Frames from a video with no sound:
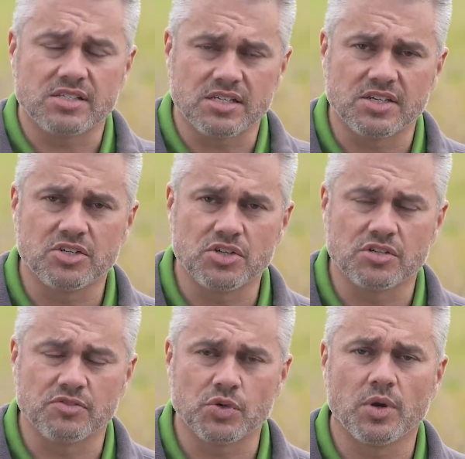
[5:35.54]
six inches
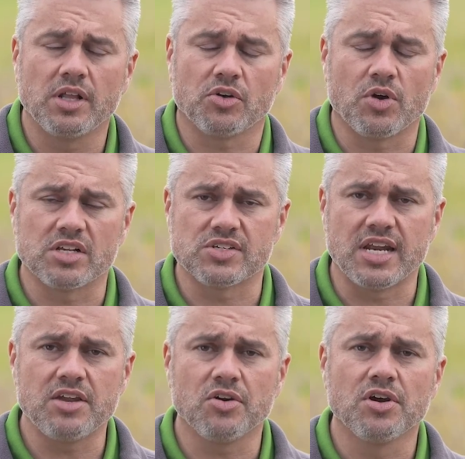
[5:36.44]
of soil across an
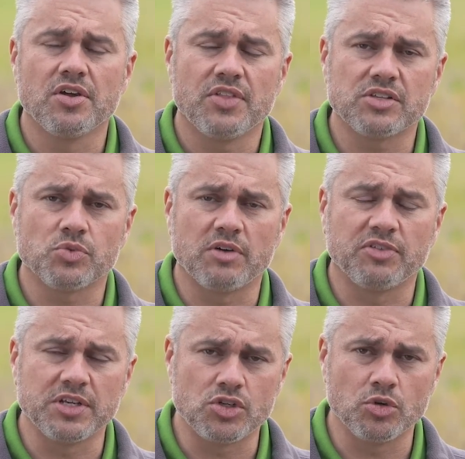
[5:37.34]
acre, that's
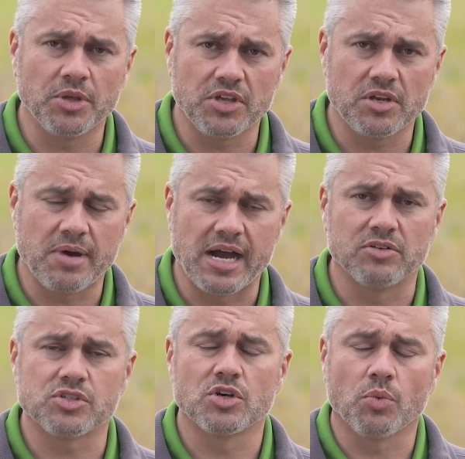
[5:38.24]
roughly 2 million
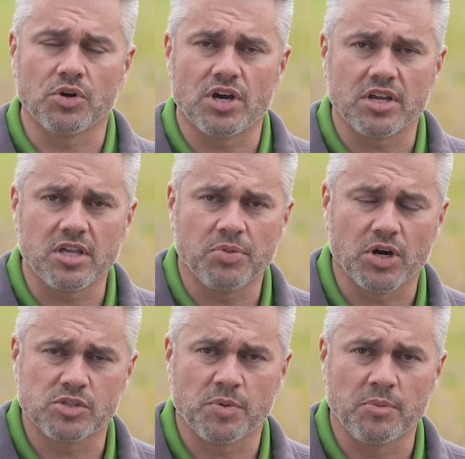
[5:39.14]
pounds. We're talking
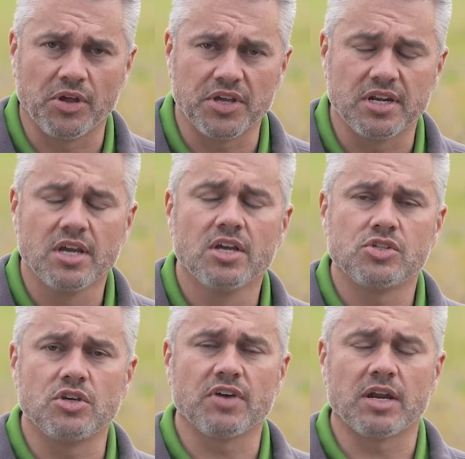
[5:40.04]
parts per million.
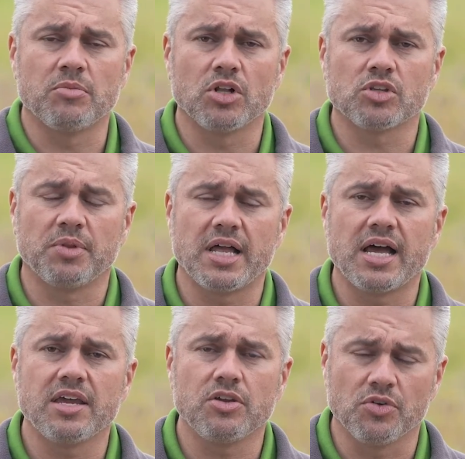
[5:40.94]
So you've got to
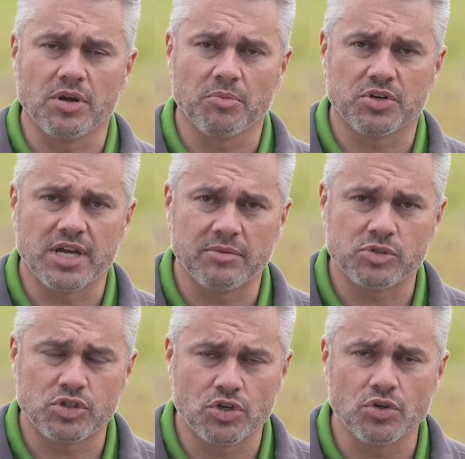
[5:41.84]
multiply your number
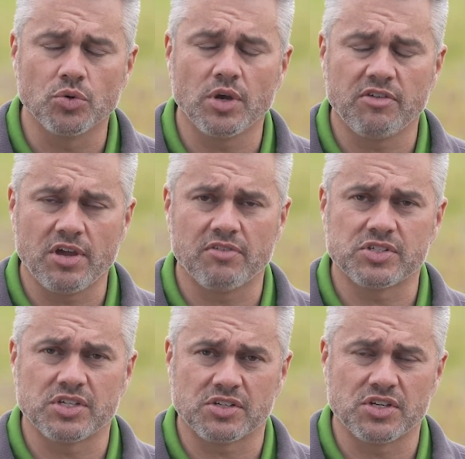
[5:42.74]
times two if you have a
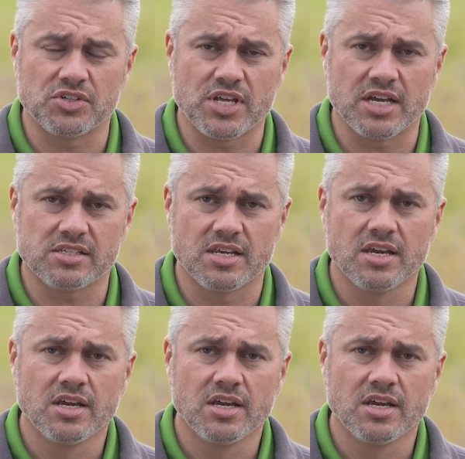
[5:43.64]
six inch test.